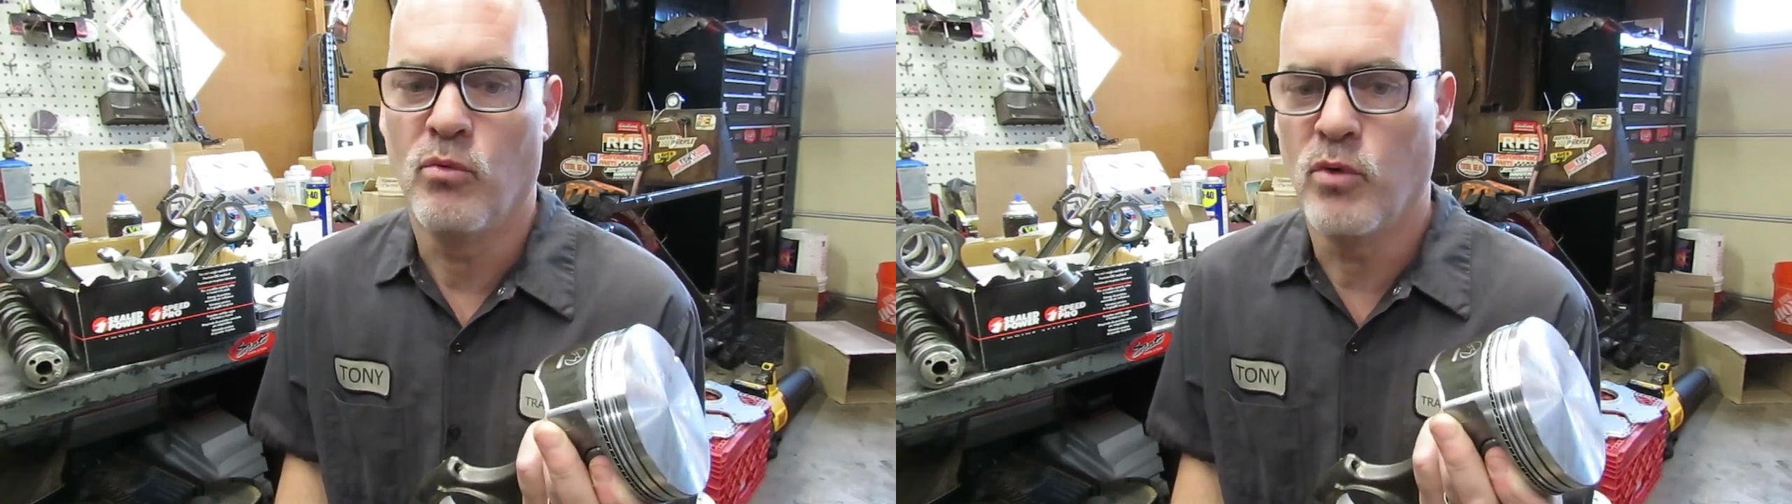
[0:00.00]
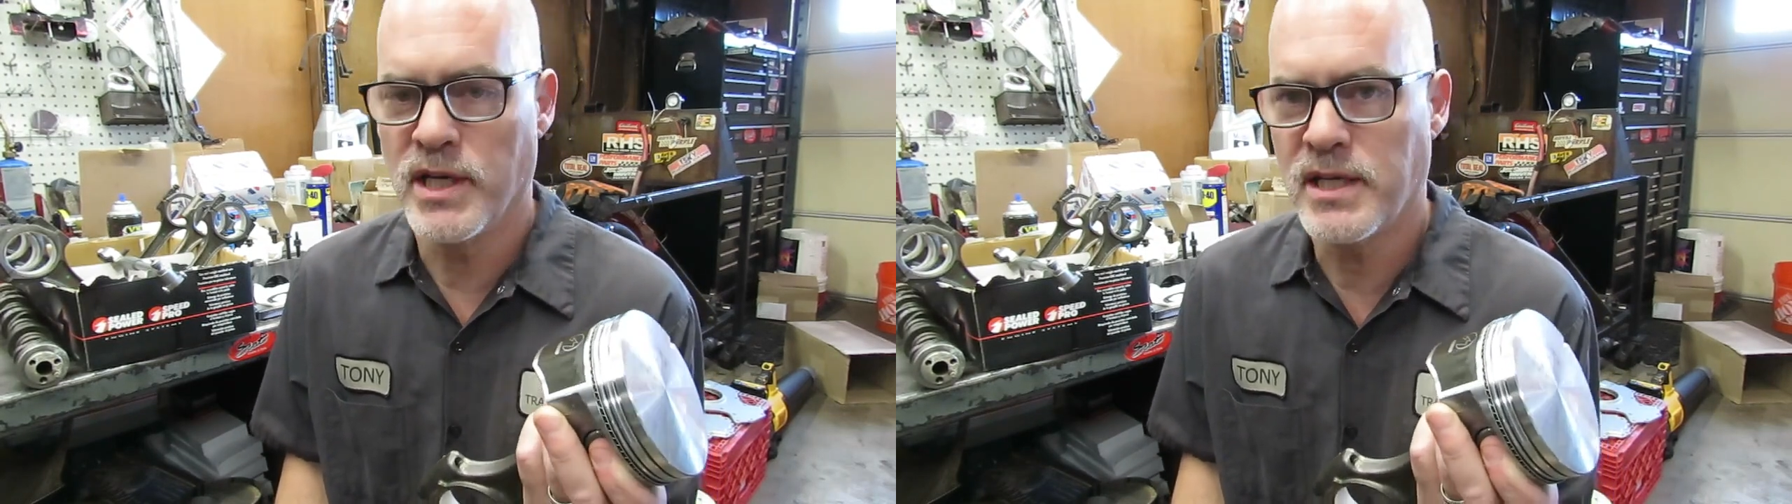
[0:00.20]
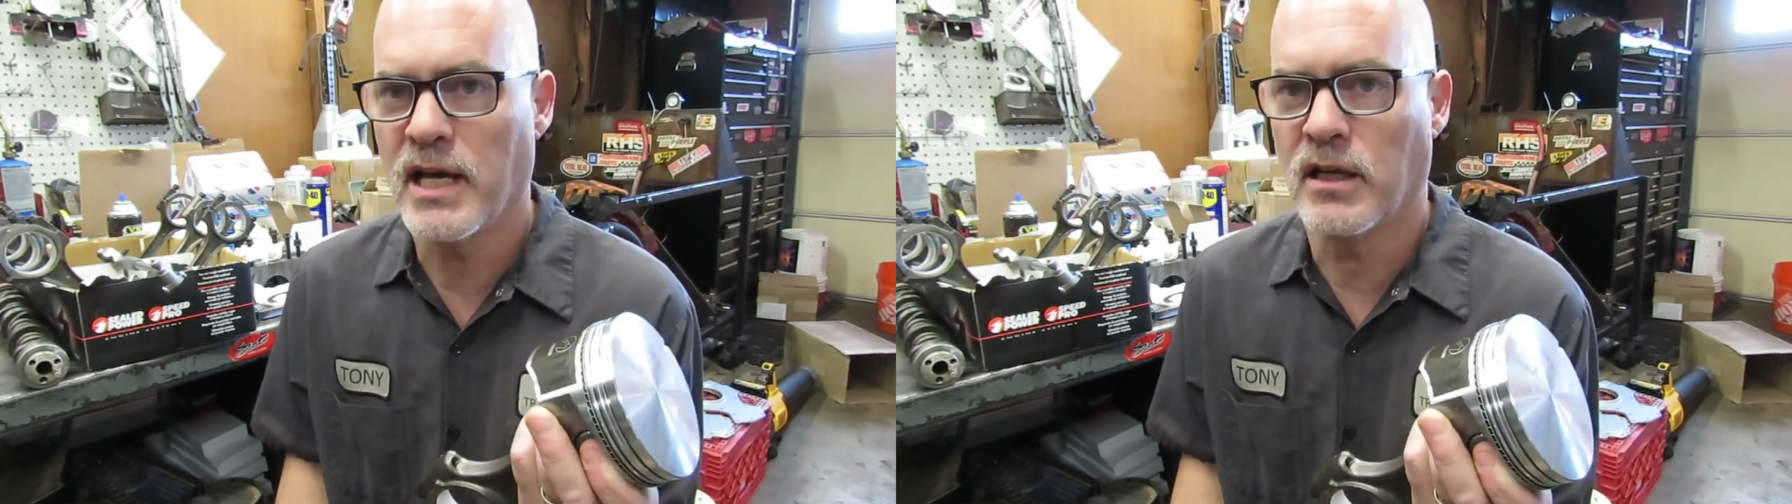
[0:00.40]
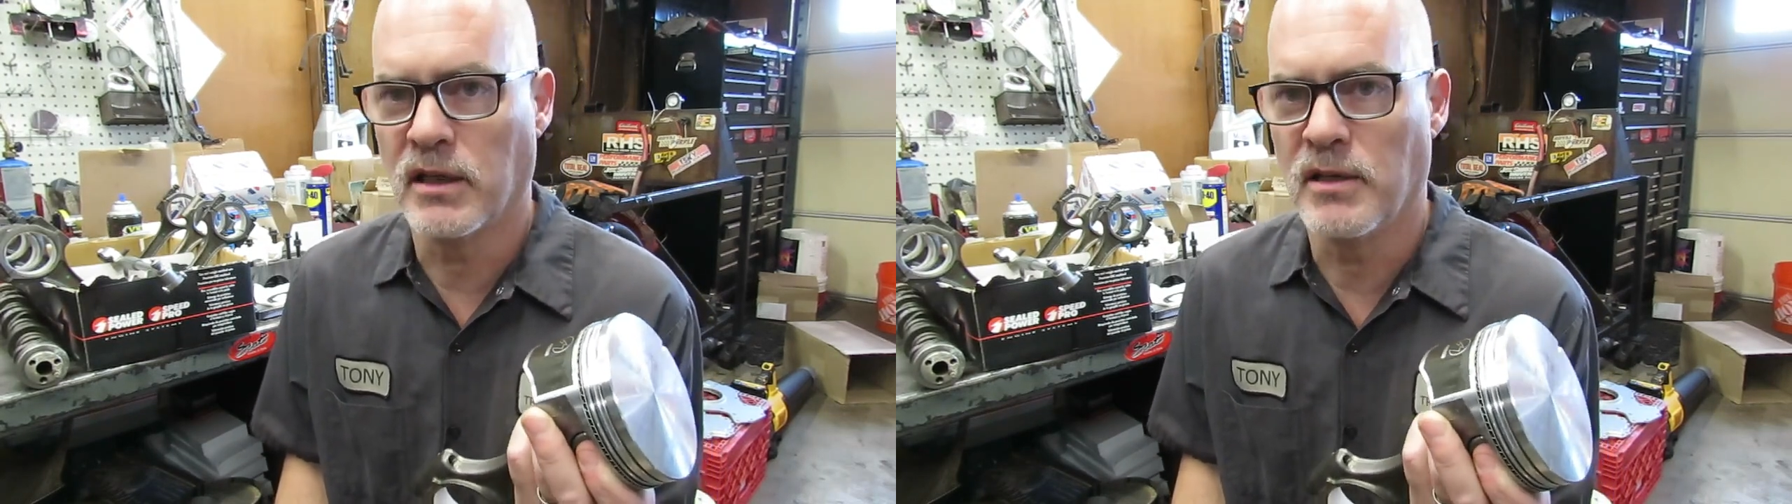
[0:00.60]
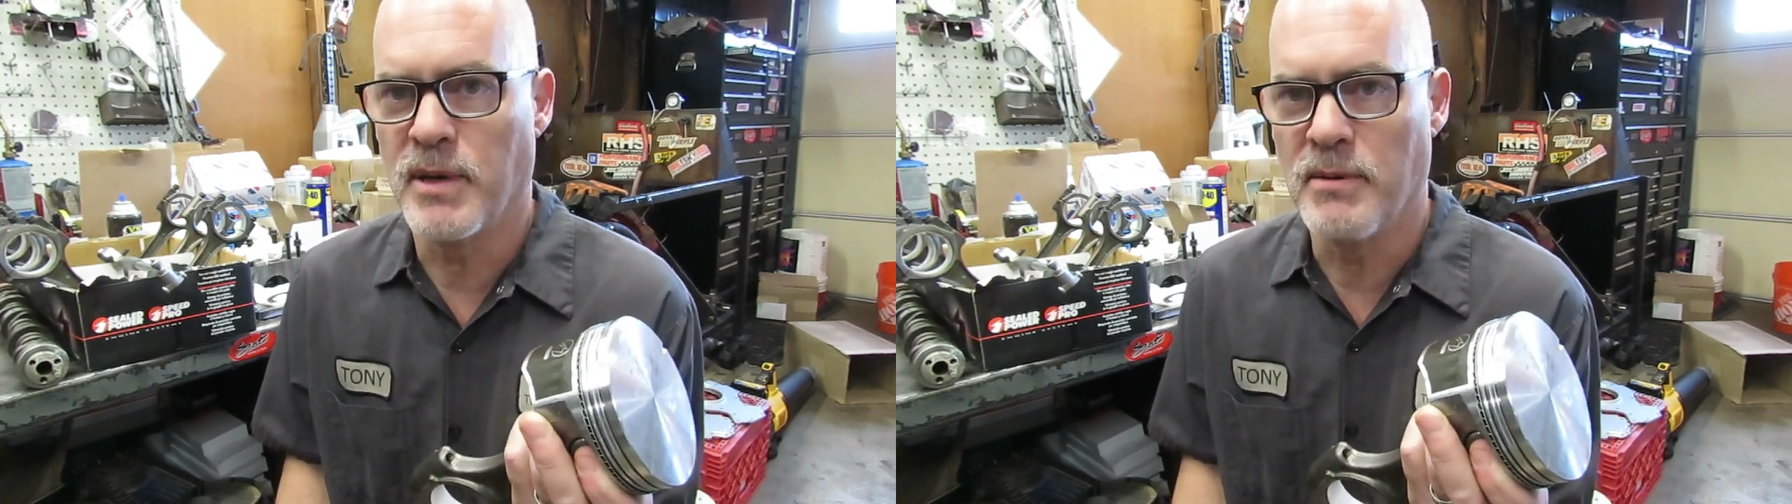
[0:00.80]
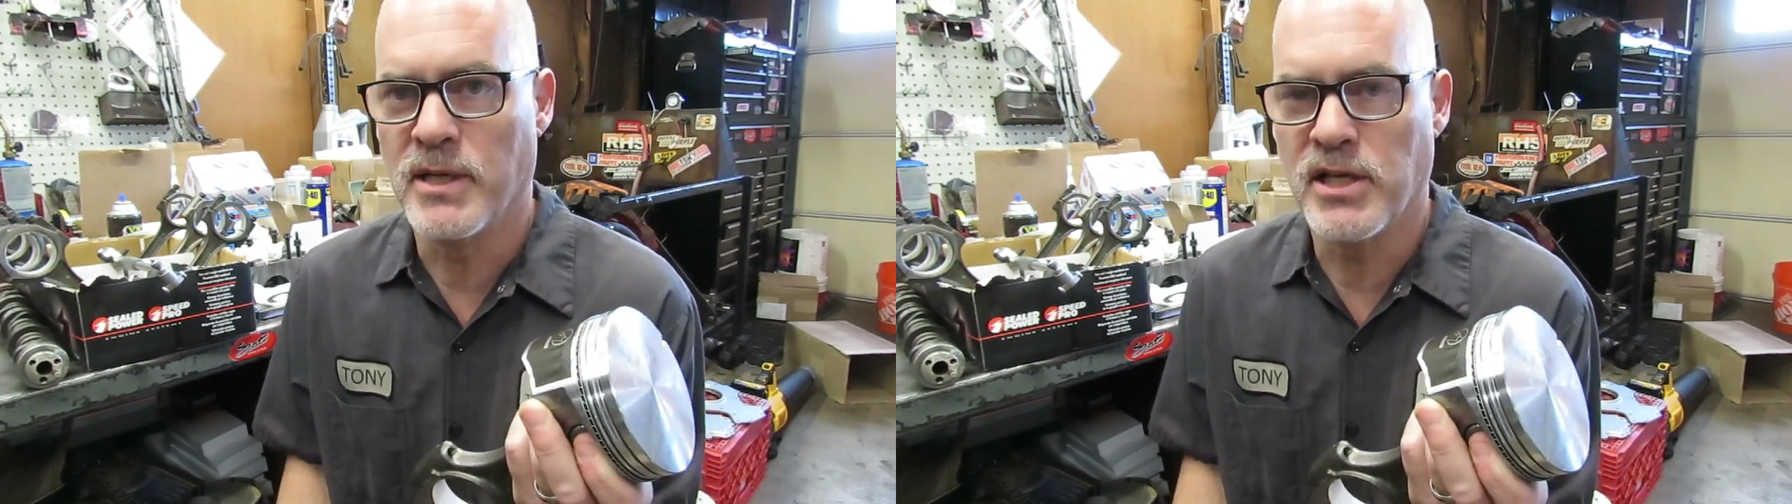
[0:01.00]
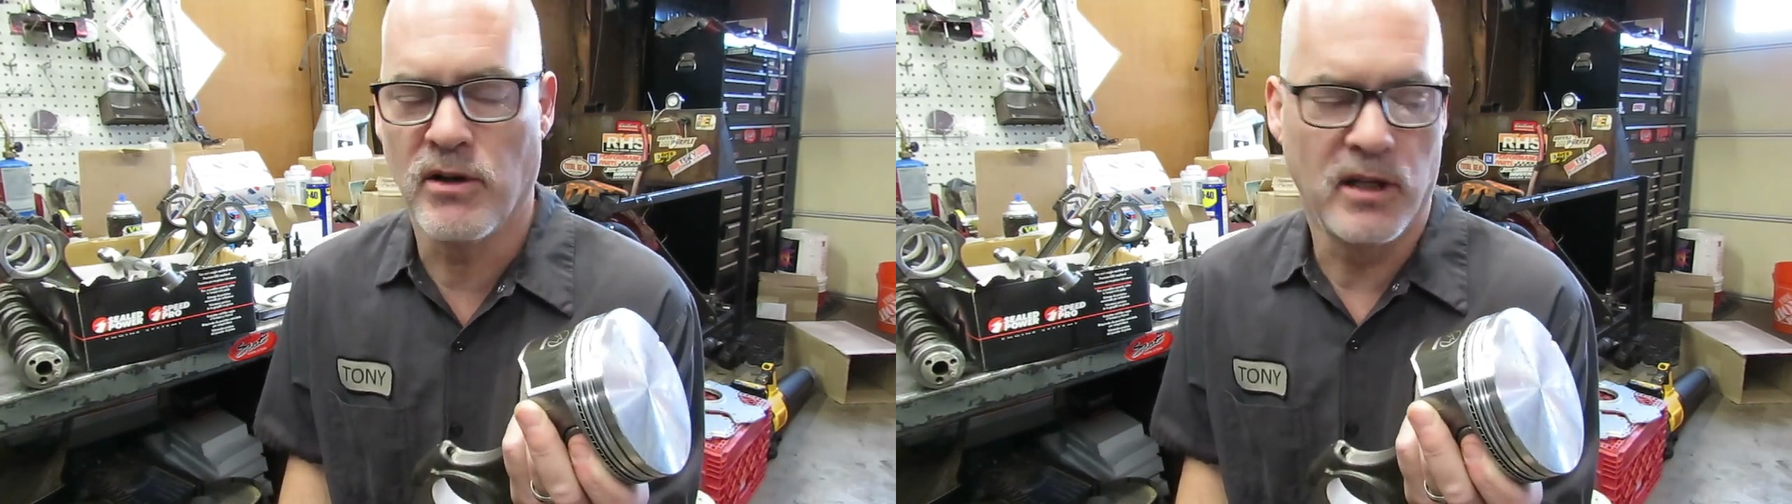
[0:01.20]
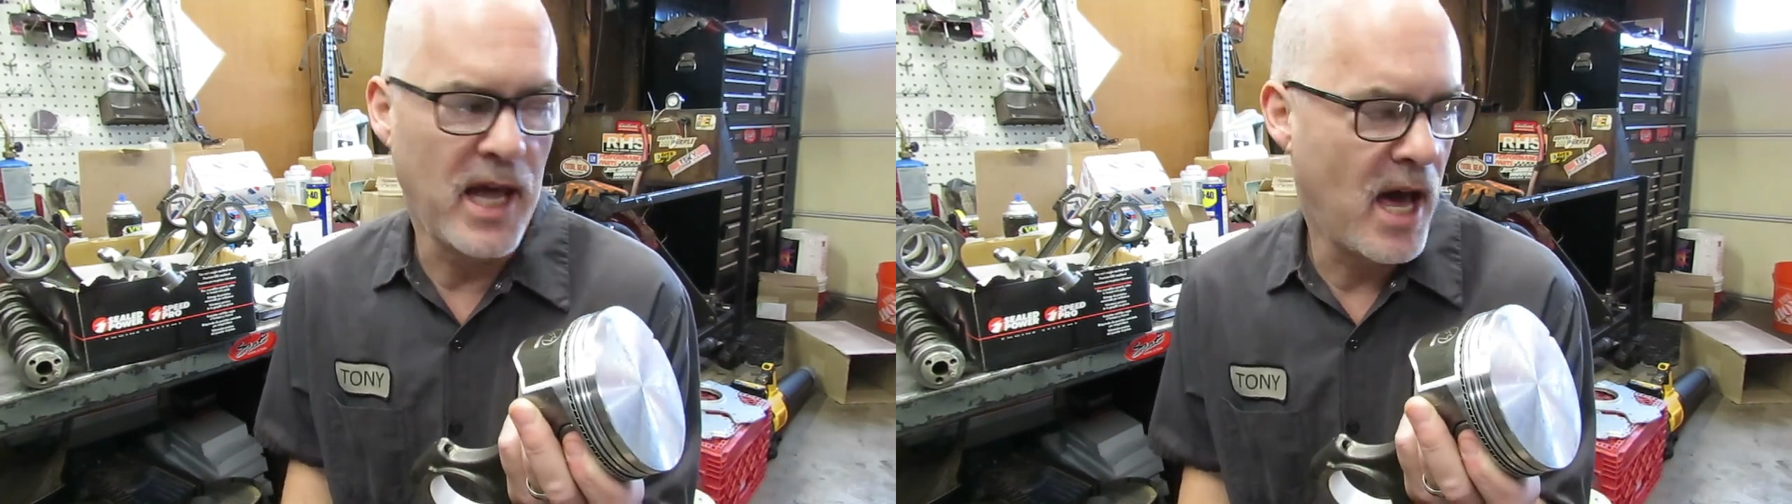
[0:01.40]
we take a little bit of
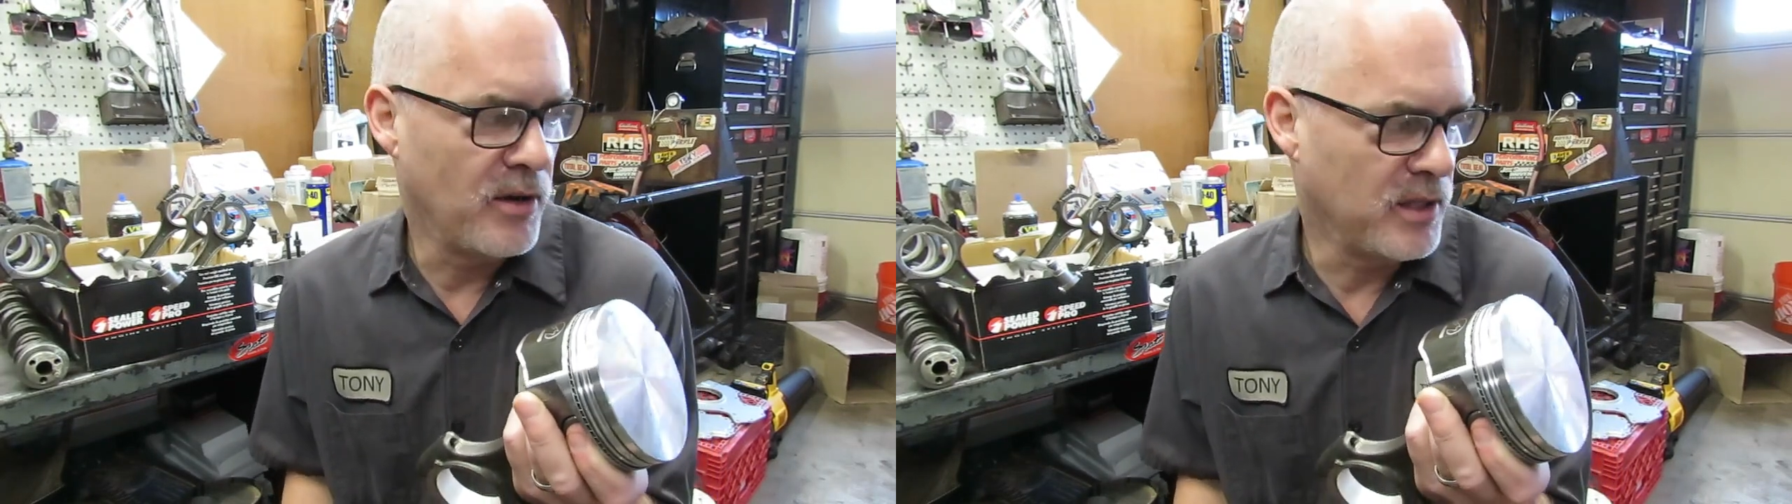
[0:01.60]
material out,